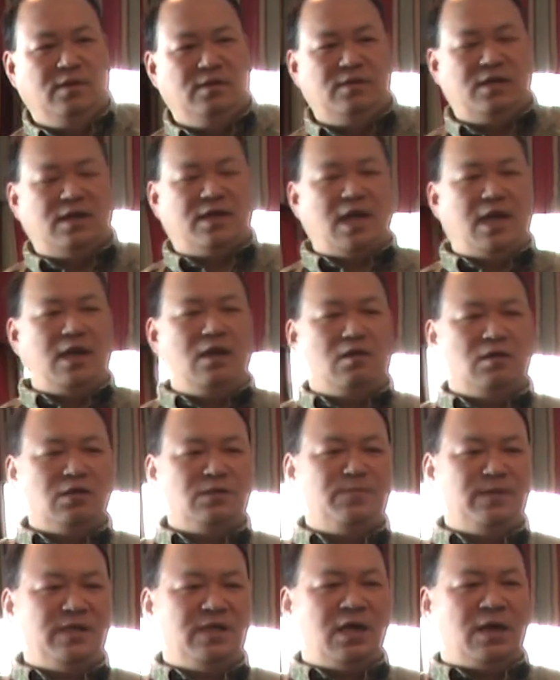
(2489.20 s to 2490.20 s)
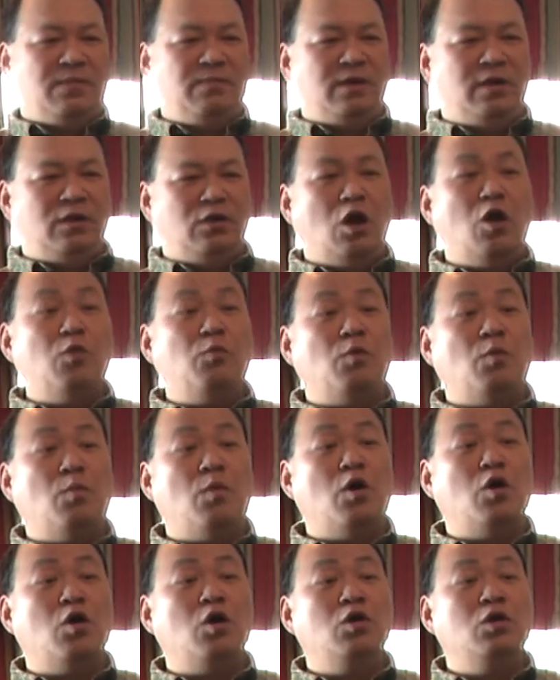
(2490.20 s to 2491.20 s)
The chaos become a lot
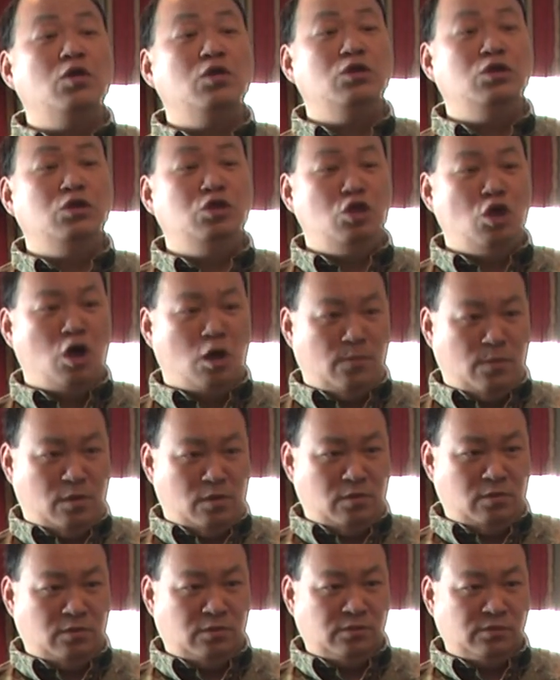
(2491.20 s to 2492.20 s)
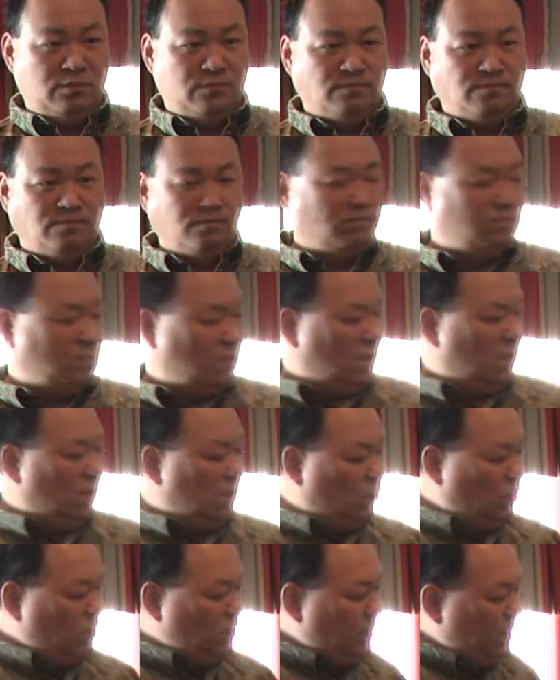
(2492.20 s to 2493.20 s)
more normal.
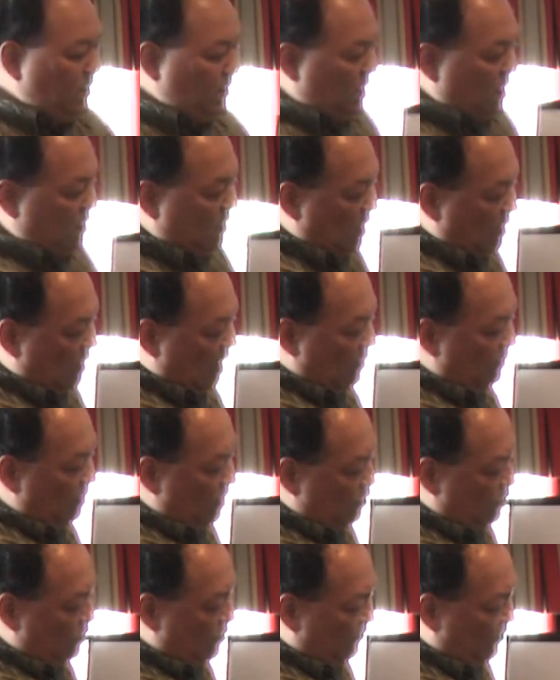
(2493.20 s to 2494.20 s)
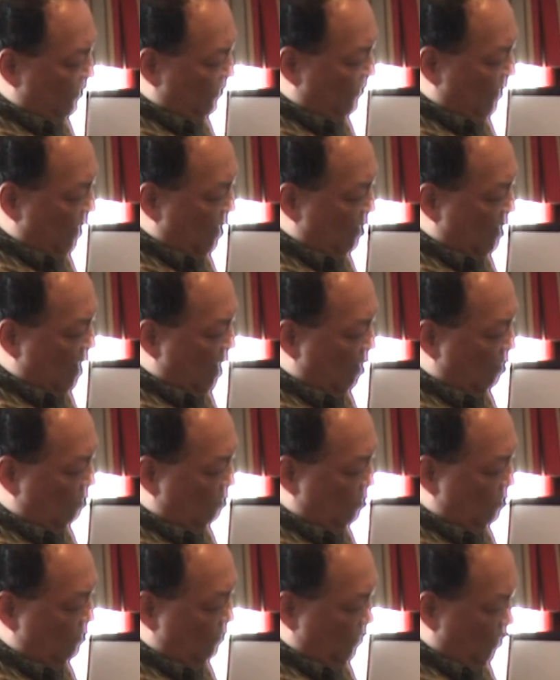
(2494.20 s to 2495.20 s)
Which means that the direction of the vane
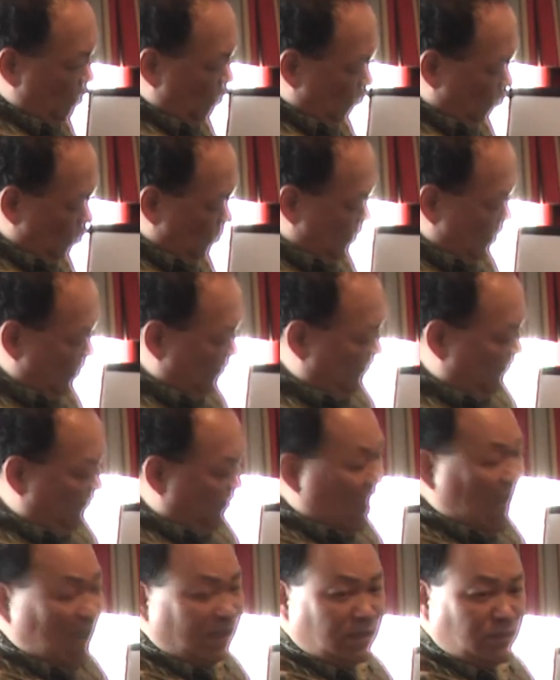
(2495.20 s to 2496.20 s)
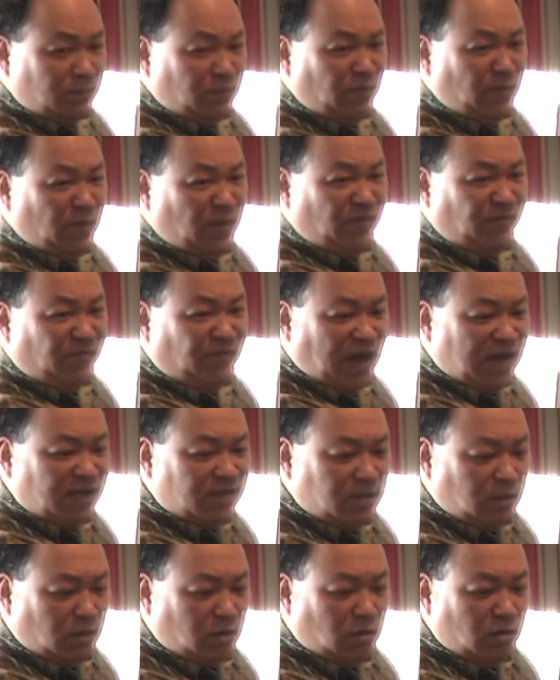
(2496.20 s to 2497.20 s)
now will be
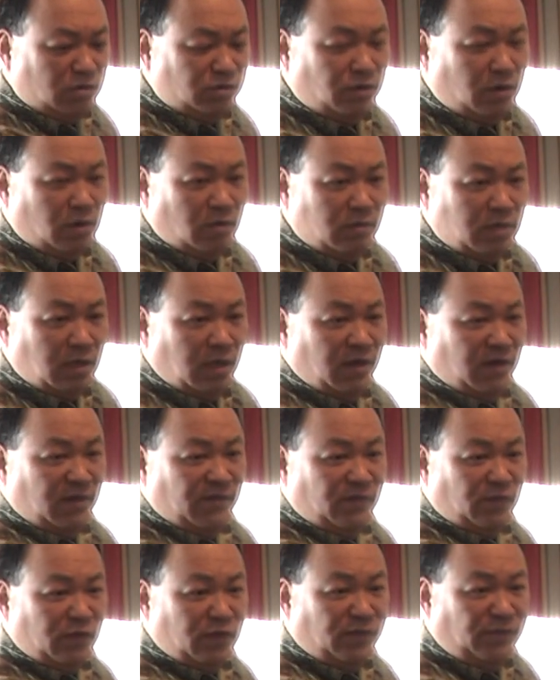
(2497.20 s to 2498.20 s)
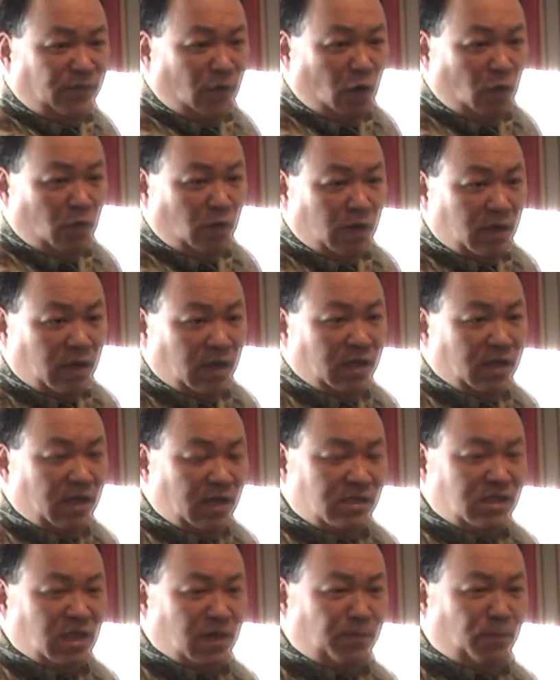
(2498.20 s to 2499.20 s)
faster controlled for the forward
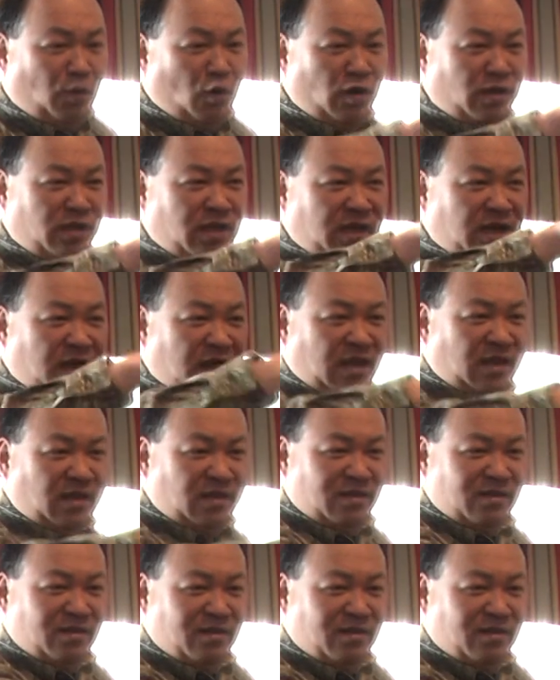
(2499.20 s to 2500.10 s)
instead of pointing at